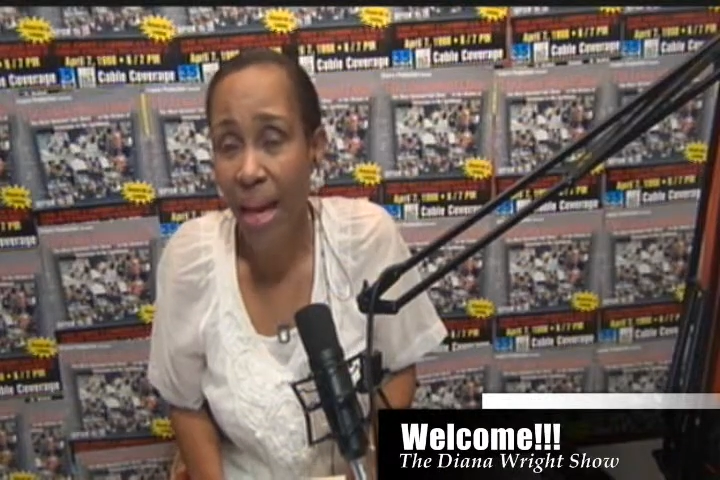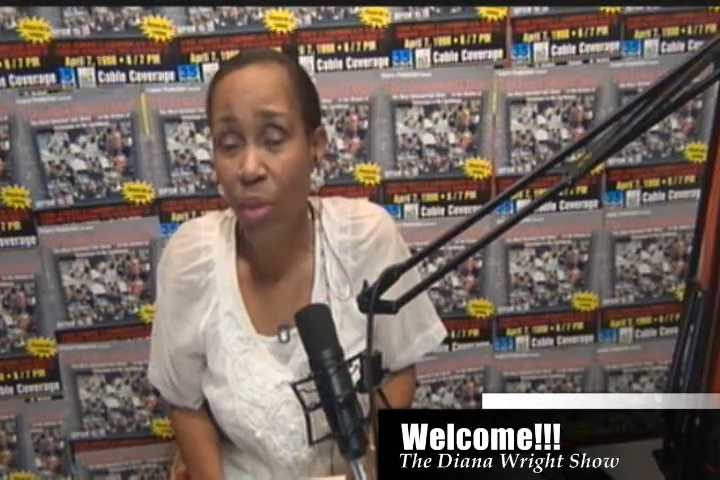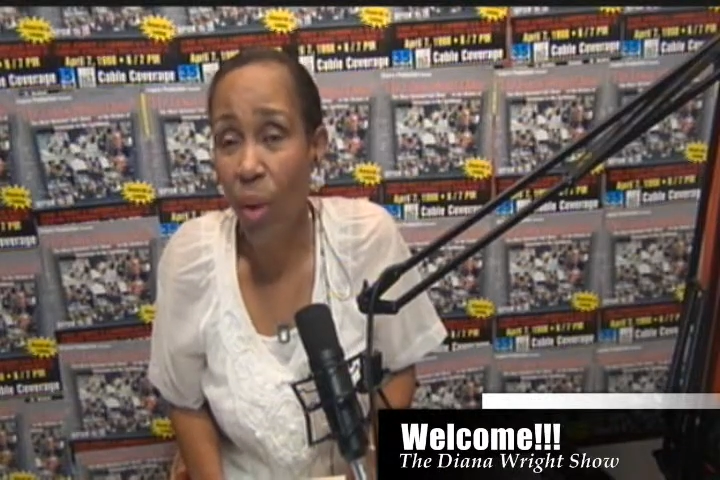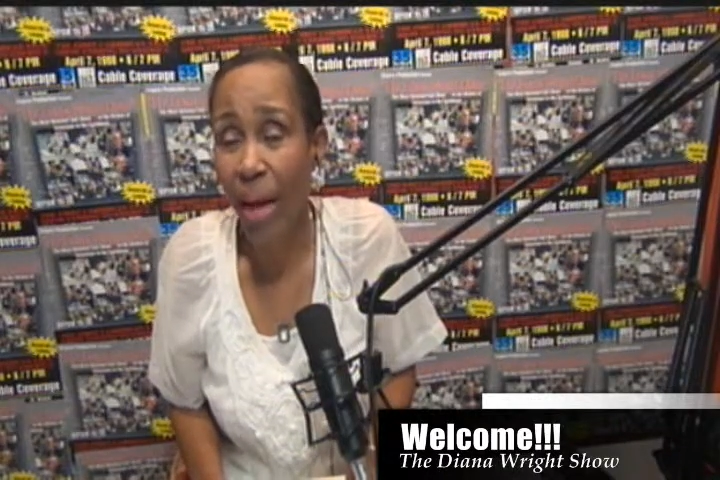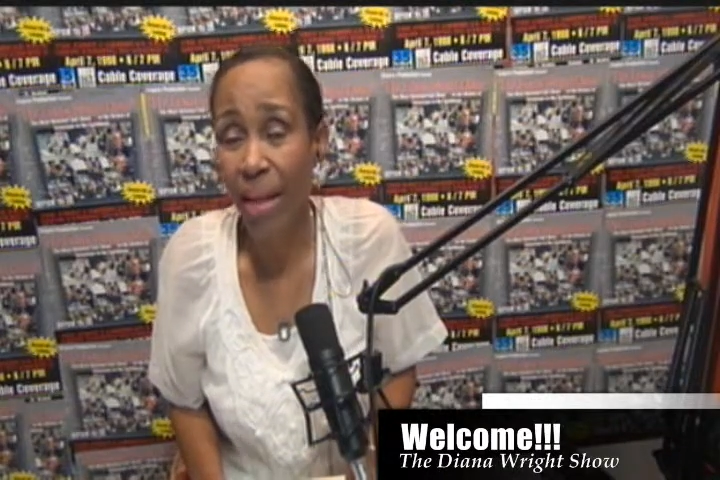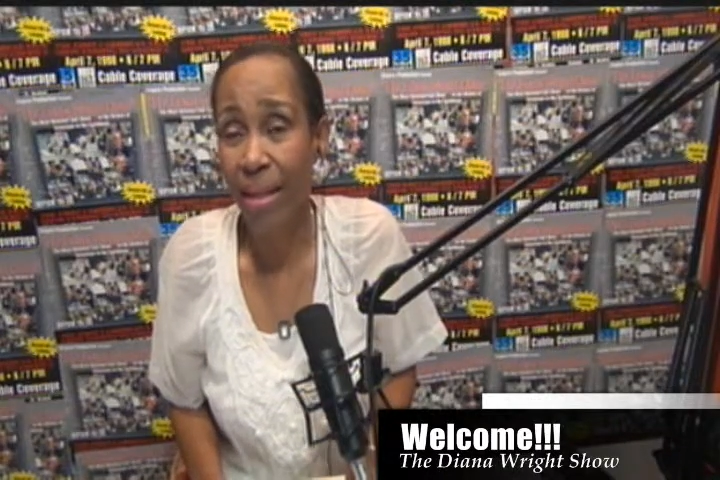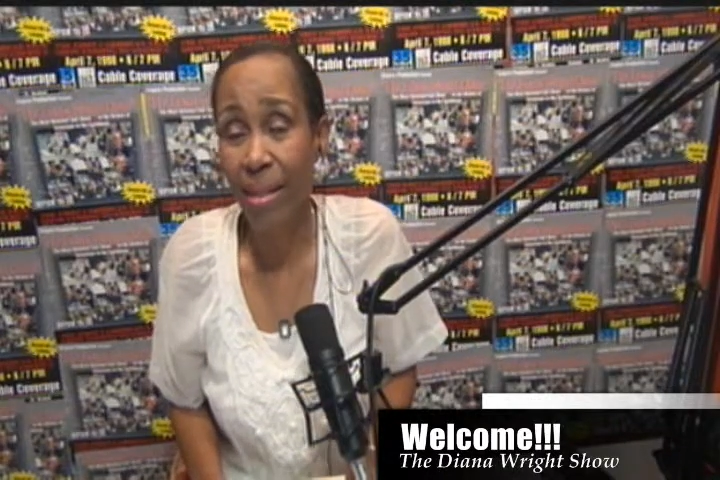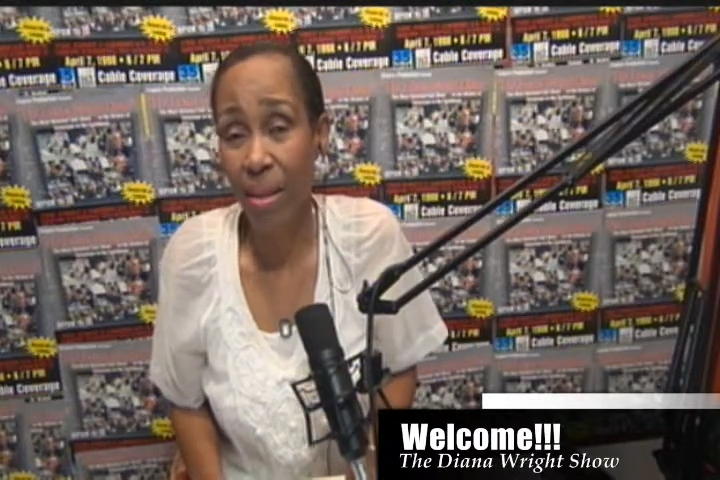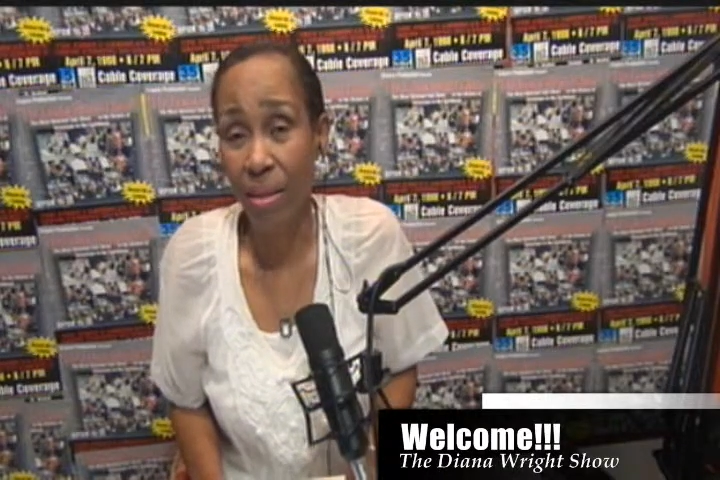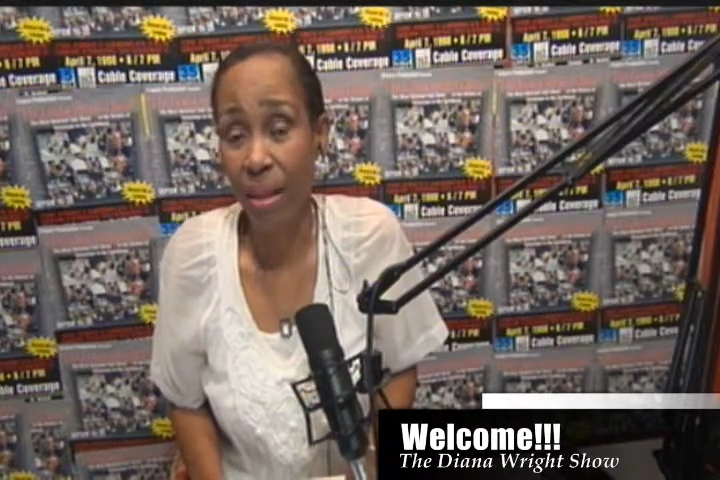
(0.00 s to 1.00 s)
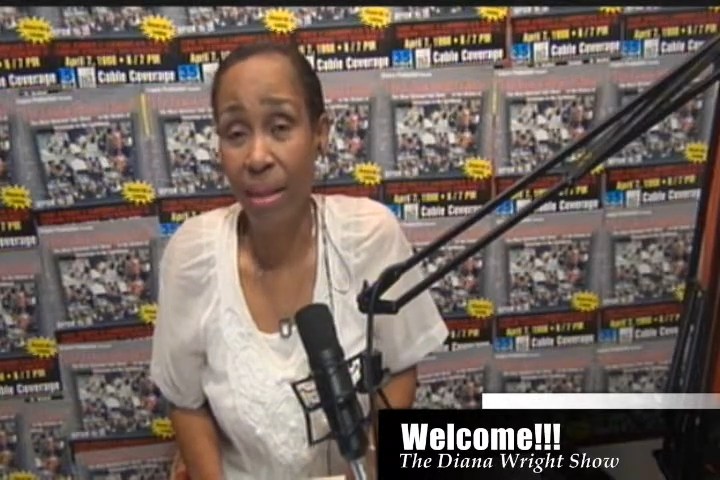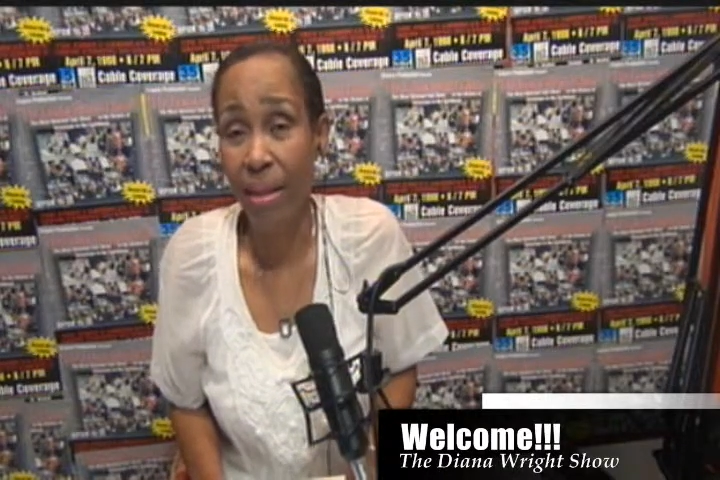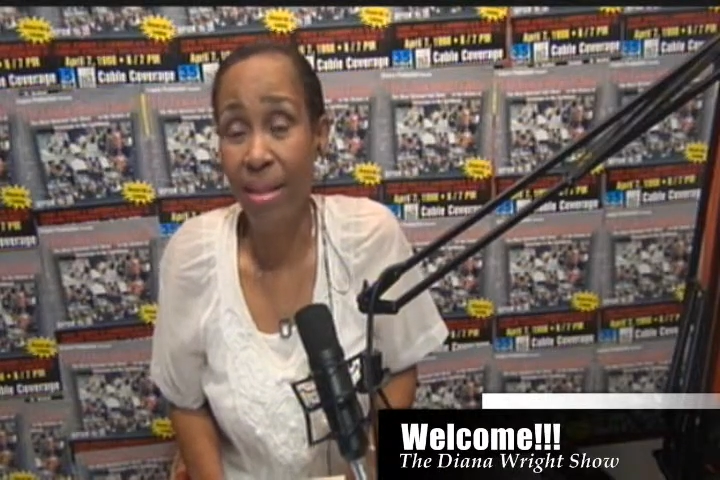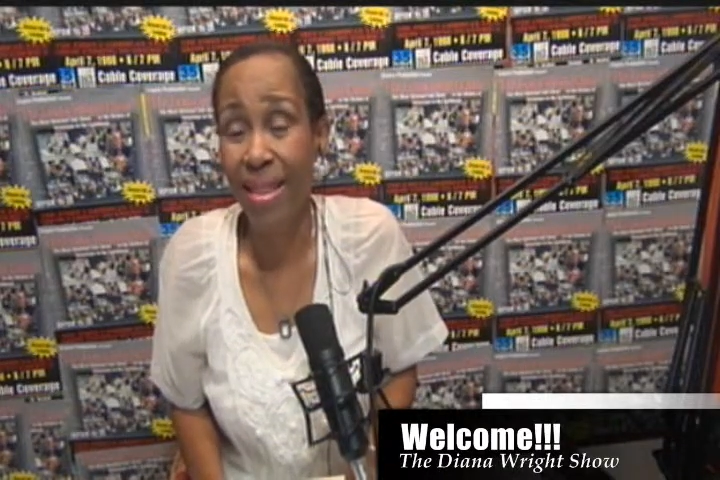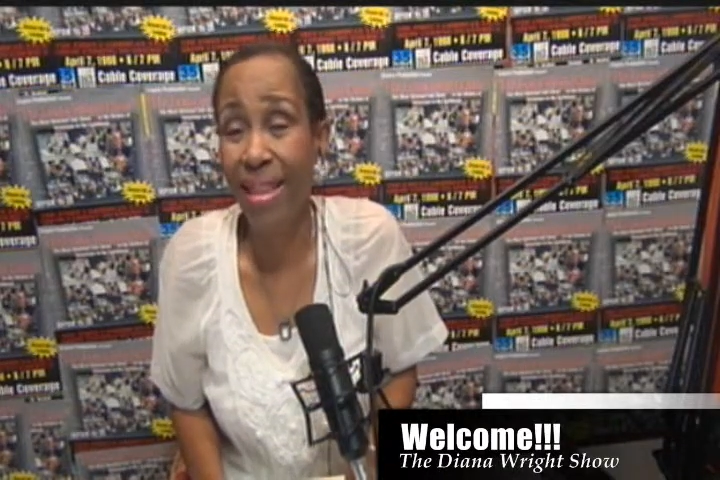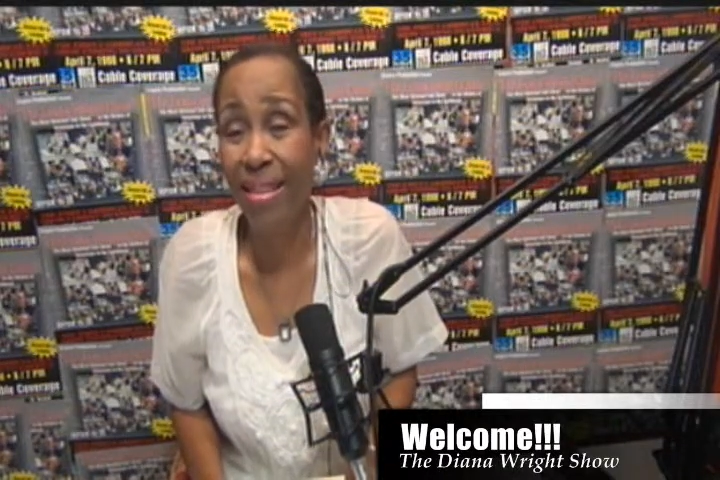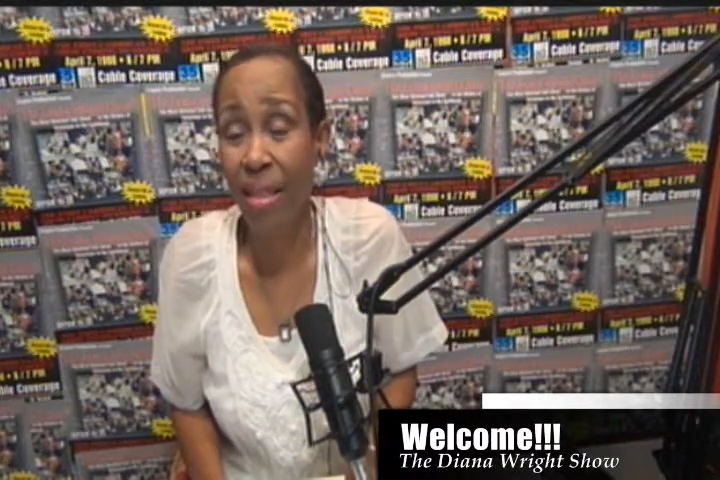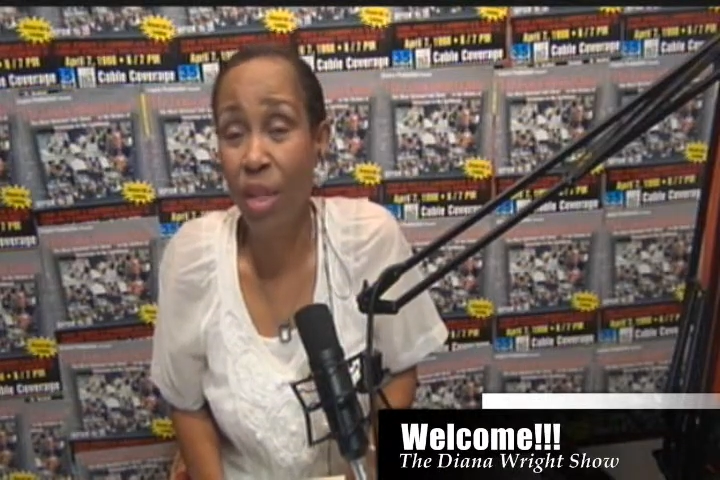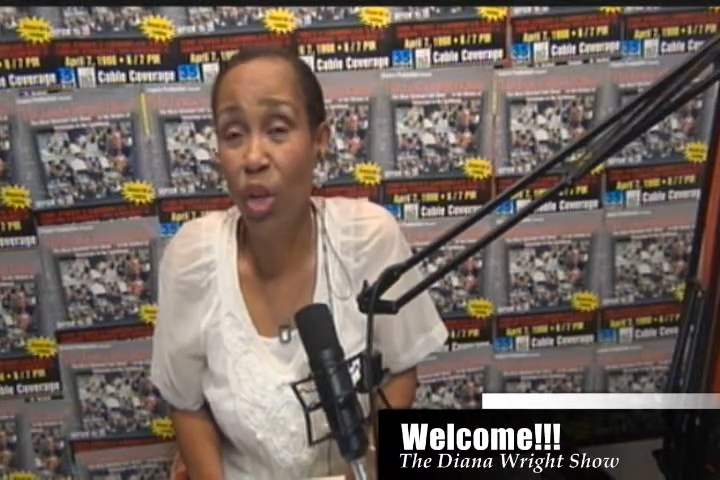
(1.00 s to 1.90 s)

and why they didn't think that the